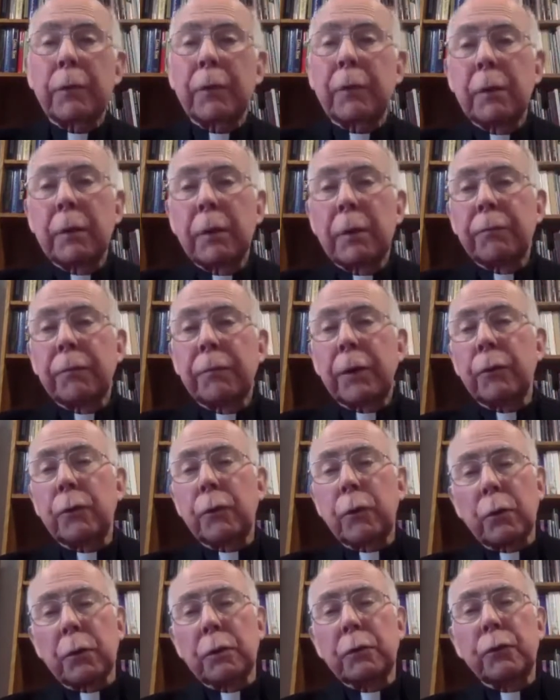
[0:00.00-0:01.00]
and Father
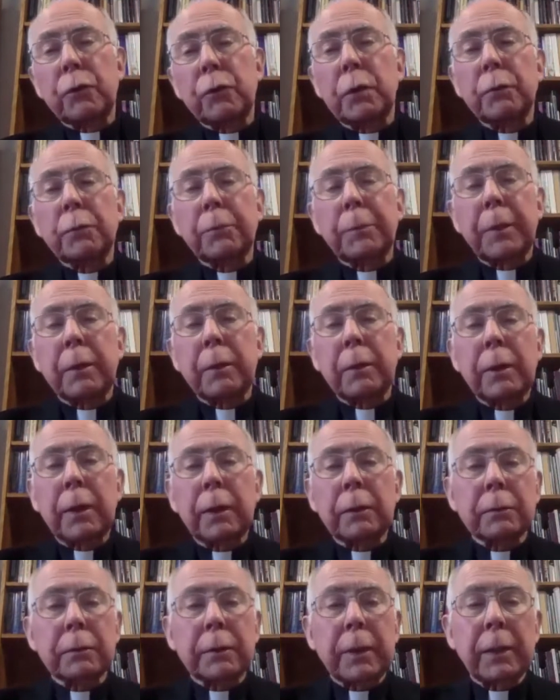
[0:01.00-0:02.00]
Newland certainly has been an
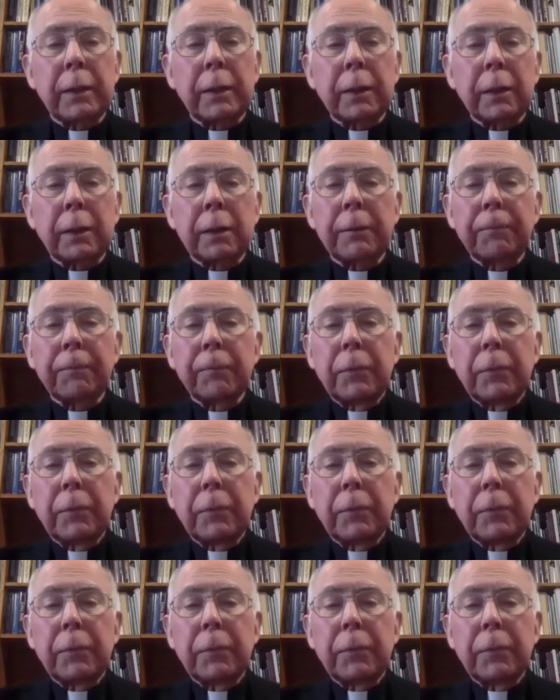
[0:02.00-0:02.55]
outstanding